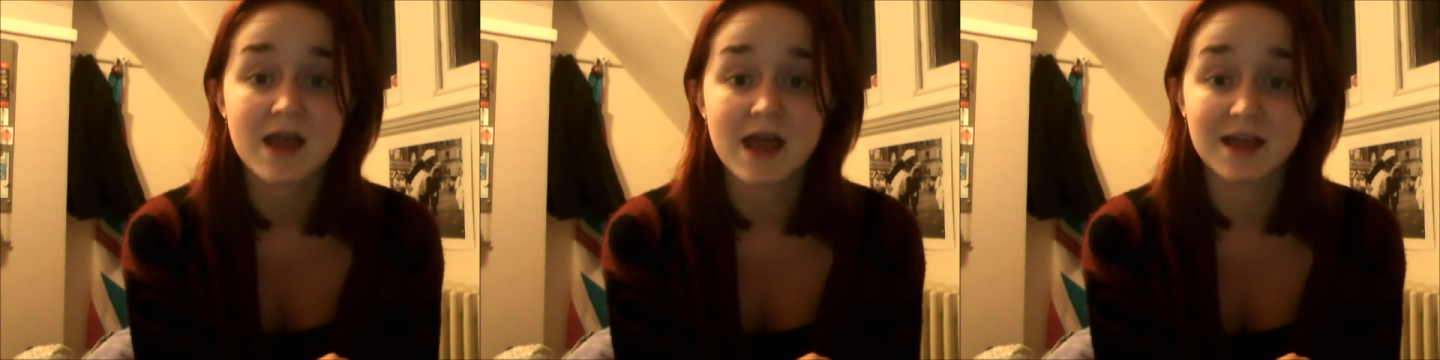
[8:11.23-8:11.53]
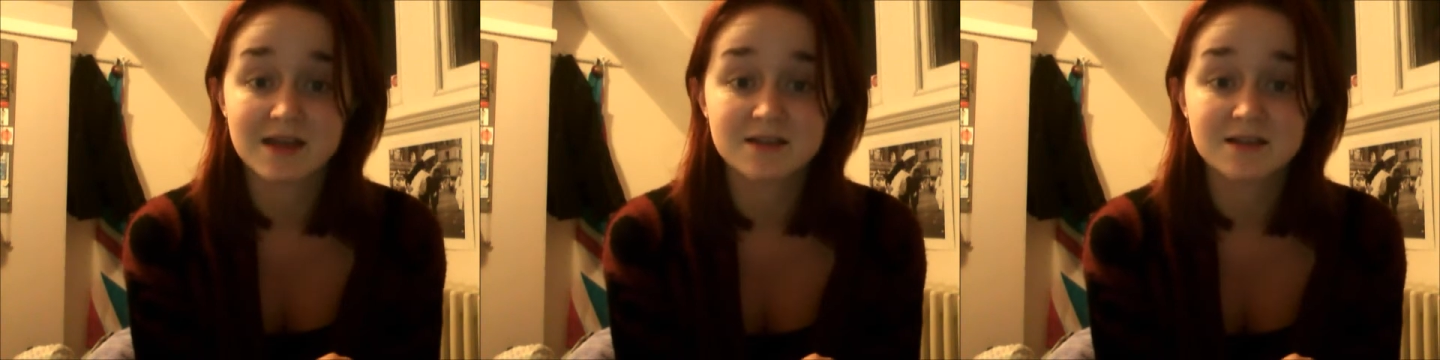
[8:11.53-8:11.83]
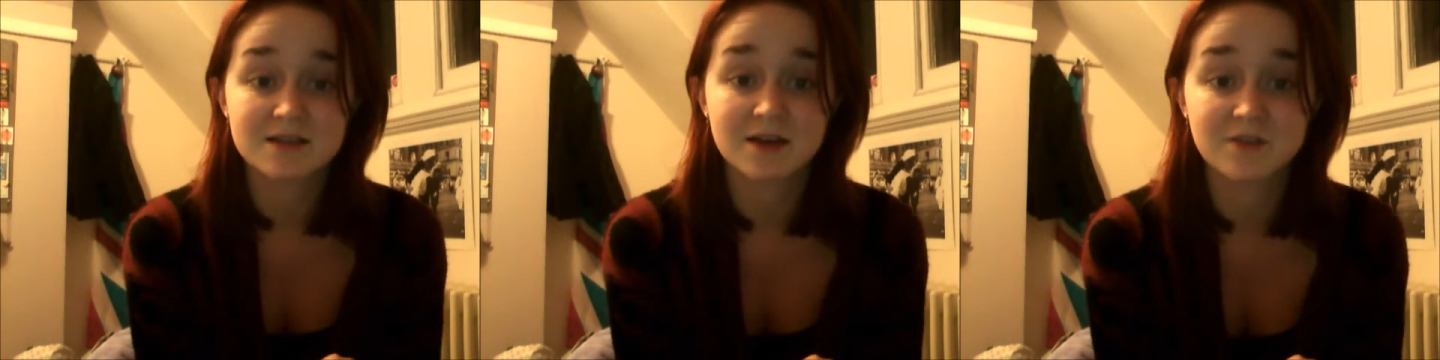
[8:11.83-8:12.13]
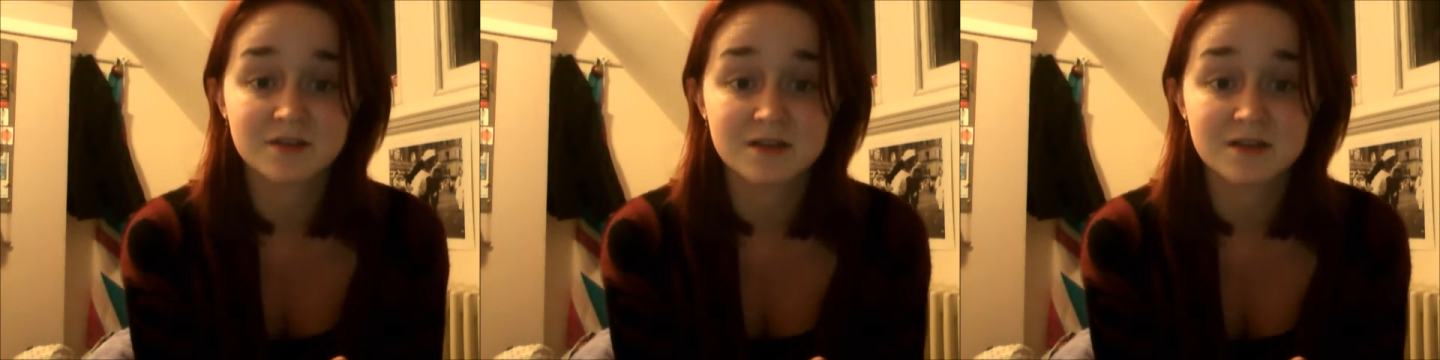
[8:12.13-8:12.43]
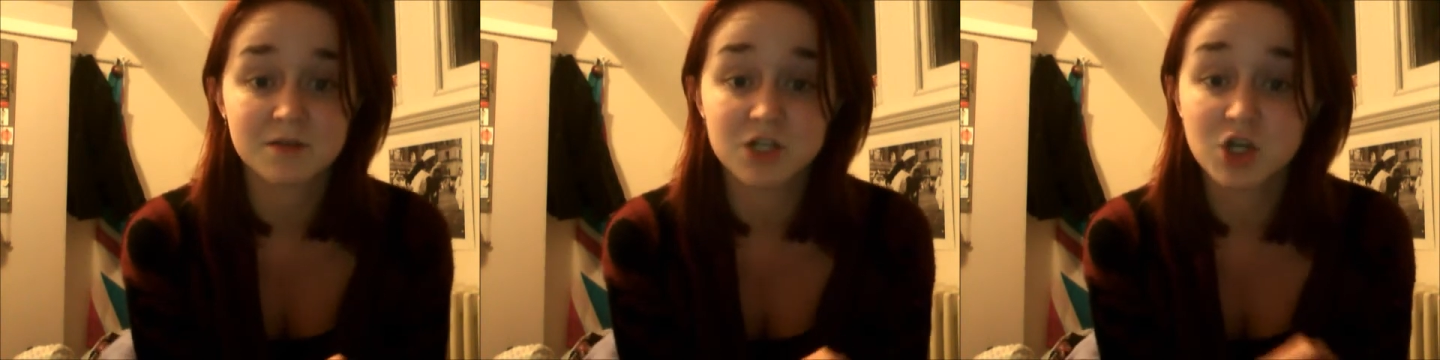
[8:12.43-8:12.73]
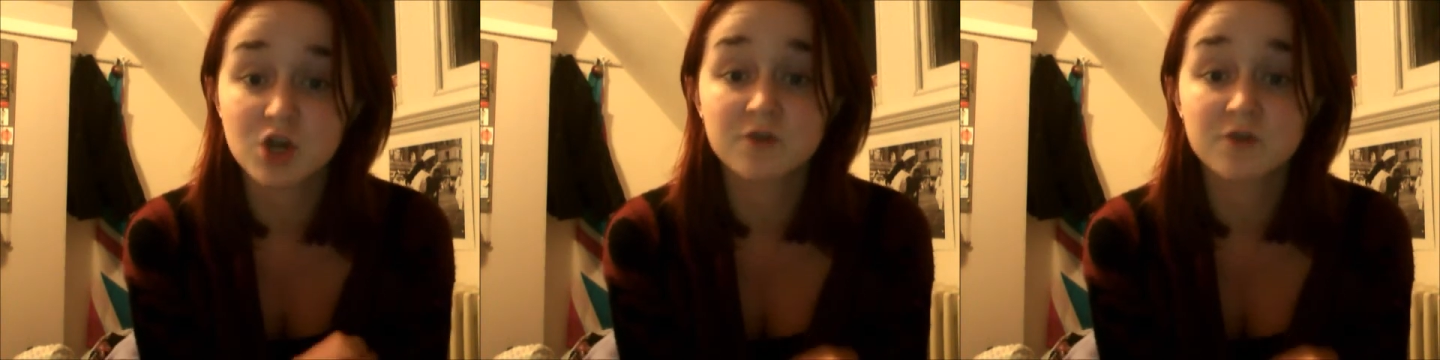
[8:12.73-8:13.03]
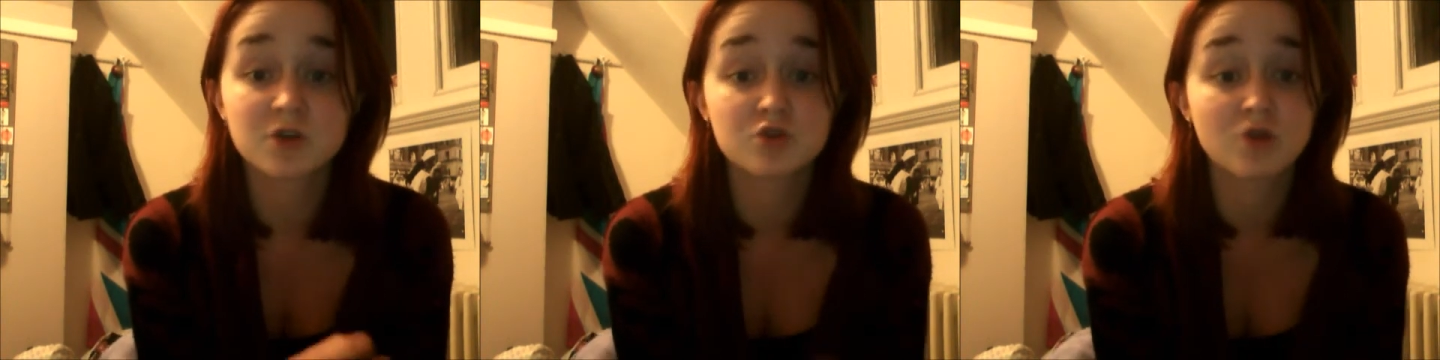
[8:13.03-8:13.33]
and gets herself into something she could have
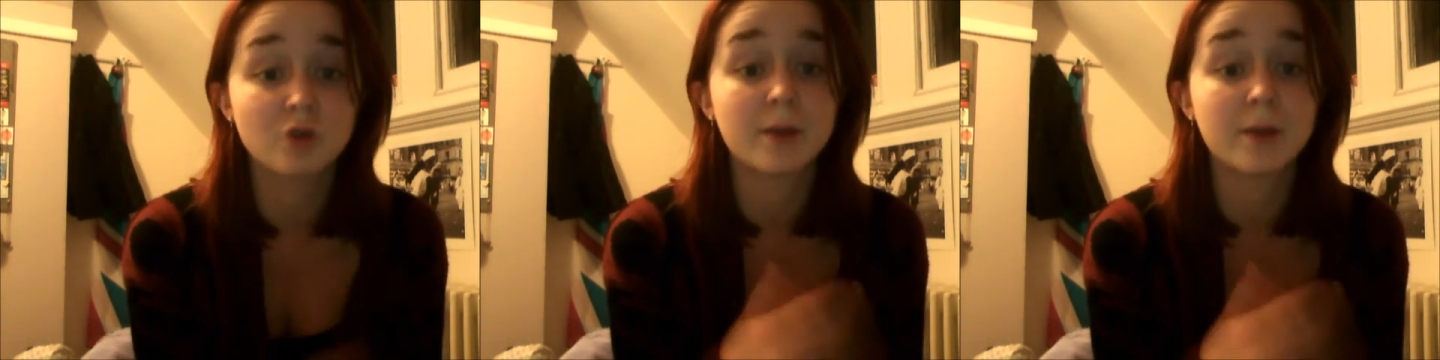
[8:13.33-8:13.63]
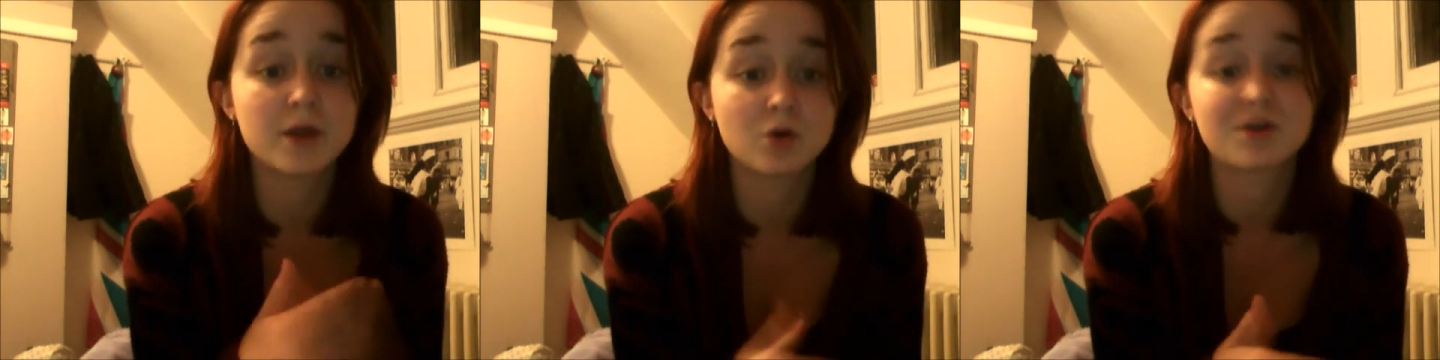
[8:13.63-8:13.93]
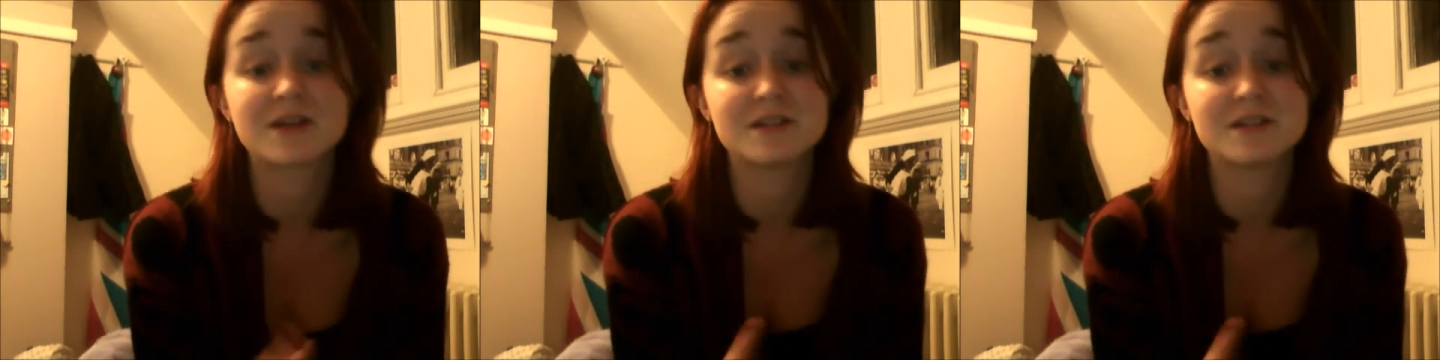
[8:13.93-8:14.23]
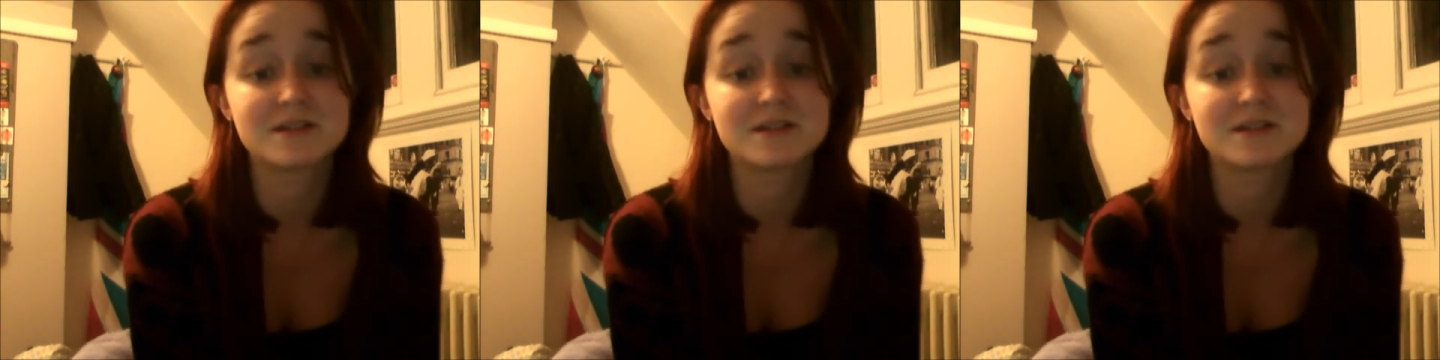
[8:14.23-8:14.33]
controlled by not acting